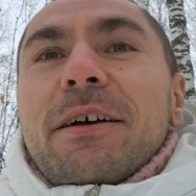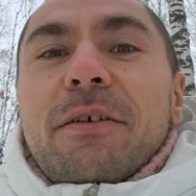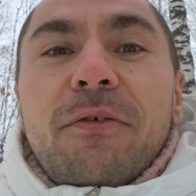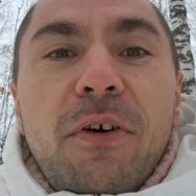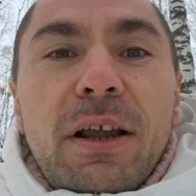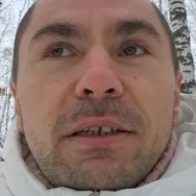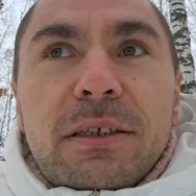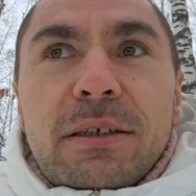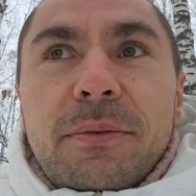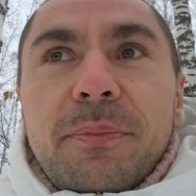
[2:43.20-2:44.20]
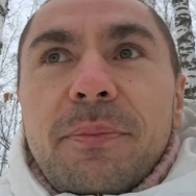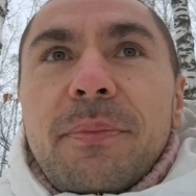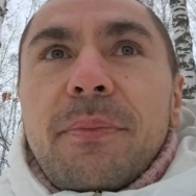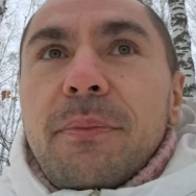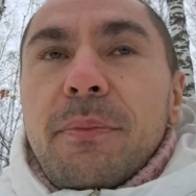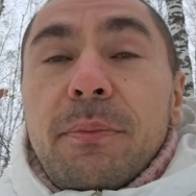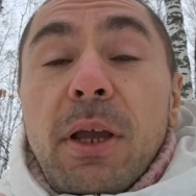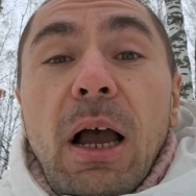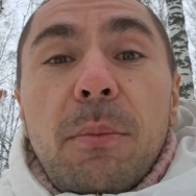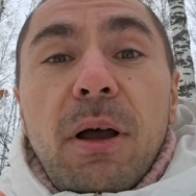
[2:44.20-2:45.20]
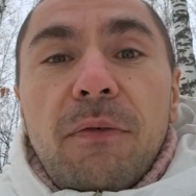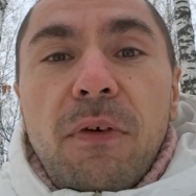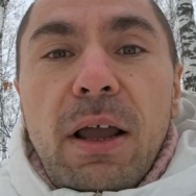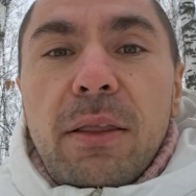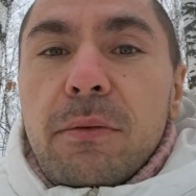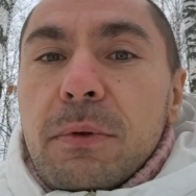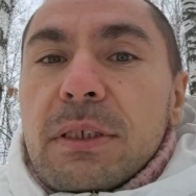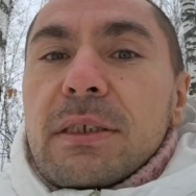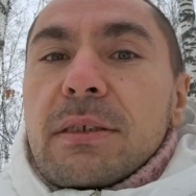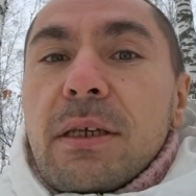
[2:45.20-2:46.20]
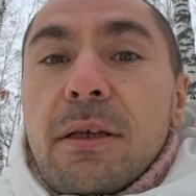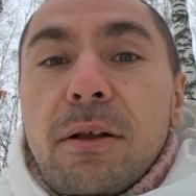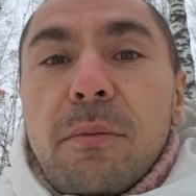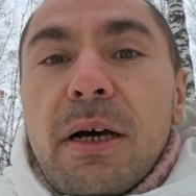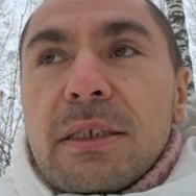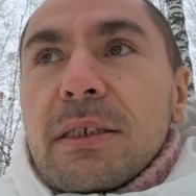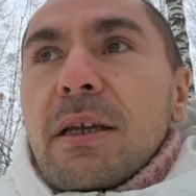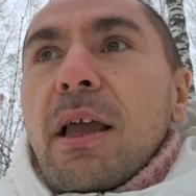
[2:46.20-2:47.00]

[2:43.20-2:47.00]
friend, become a friend with Elon Musk,